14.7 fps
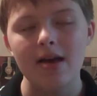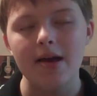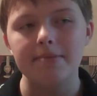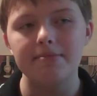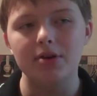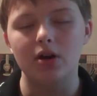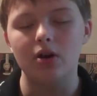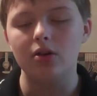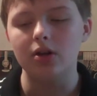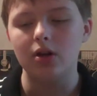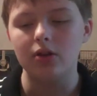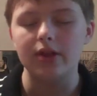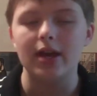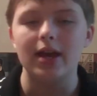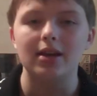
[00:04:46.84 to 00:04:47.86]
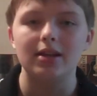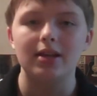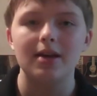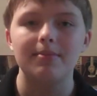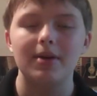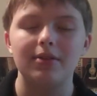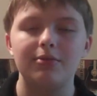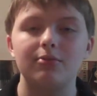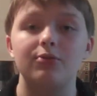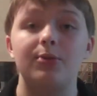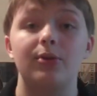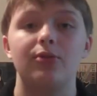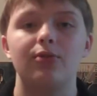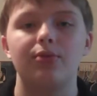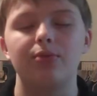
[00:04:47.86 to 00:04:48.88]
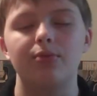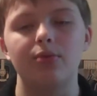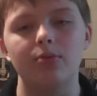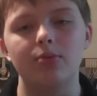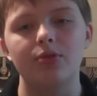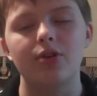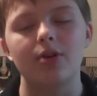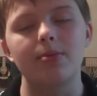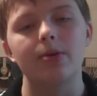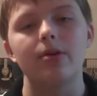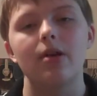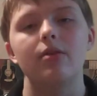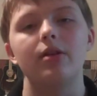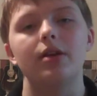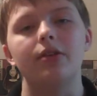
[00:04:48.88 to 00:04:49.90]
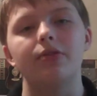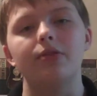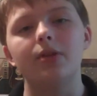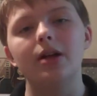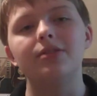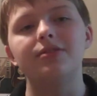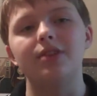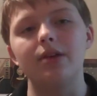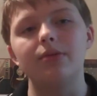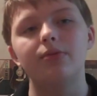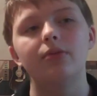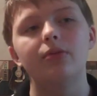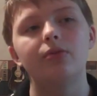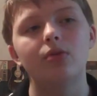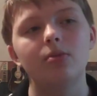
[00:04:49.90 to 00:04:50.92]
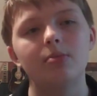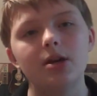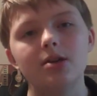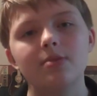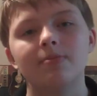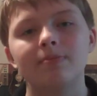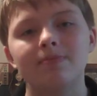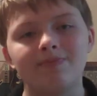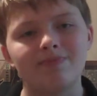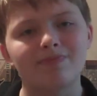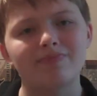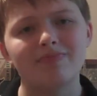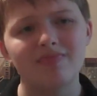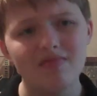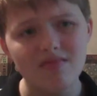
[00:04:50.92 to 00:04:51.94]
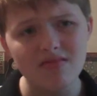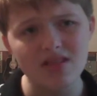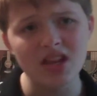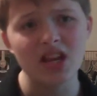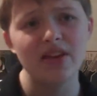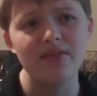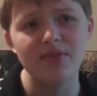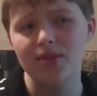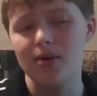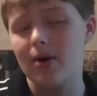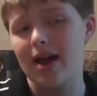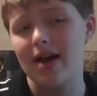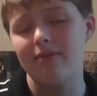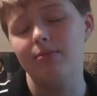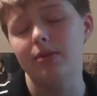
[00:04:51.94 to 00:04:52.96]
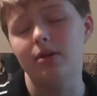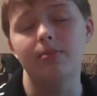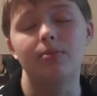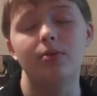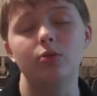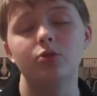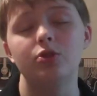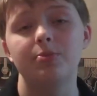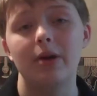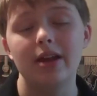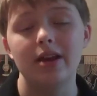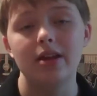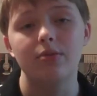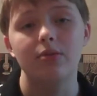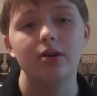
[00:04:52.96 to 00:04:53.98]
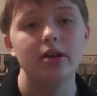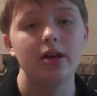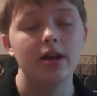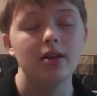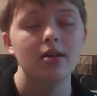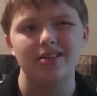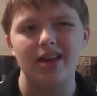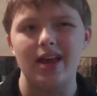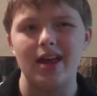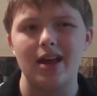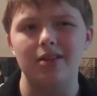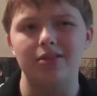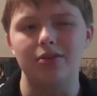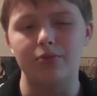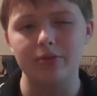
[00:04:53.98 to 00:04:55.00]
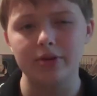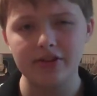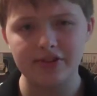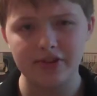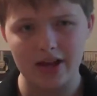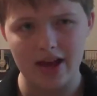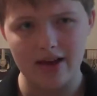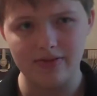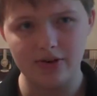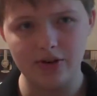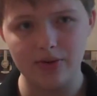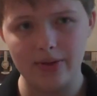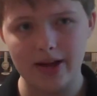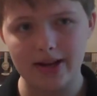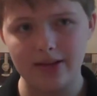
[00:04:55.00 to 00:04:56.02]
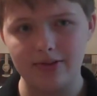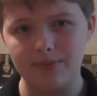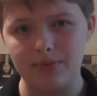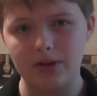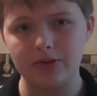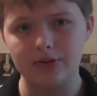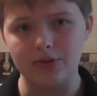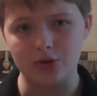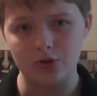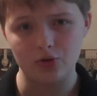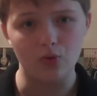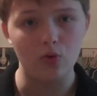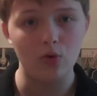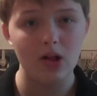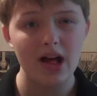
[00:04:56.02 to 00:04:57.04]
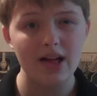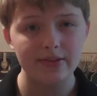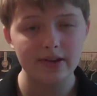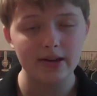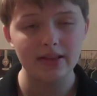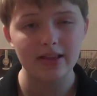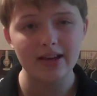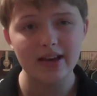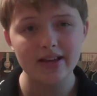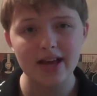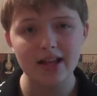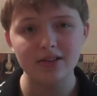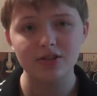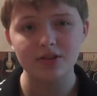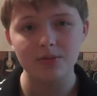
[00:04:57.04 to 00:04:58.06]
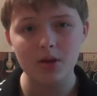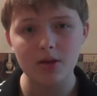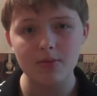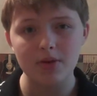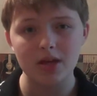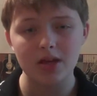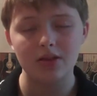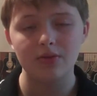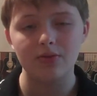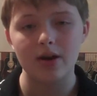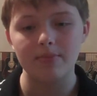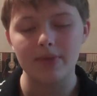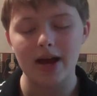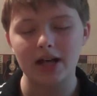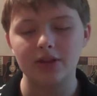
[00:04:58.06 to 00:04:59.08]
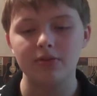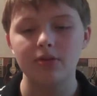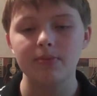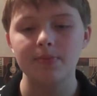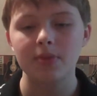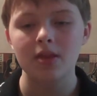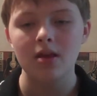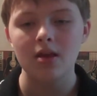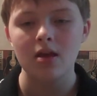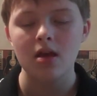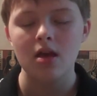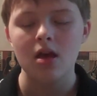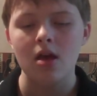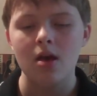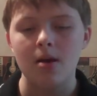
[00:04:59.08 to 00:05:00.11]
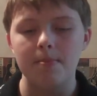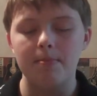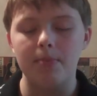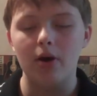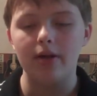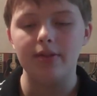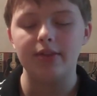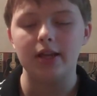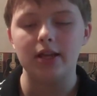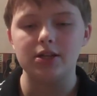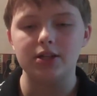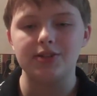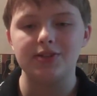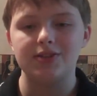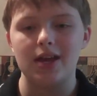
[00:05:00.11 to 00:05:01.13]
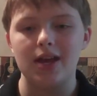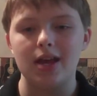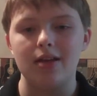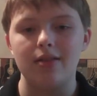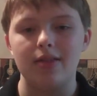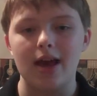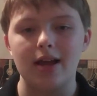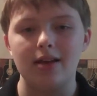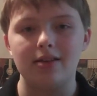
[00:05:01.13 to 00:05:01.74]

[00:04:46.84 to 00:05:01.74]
but all in all, the handicap bathroom, especially with the rumors coming around, is a lot safer for me, even though I haven't been approached by anyone yet. And the reason I have to do that isn't because the school has anything against me being in the right bathroom, but they just say that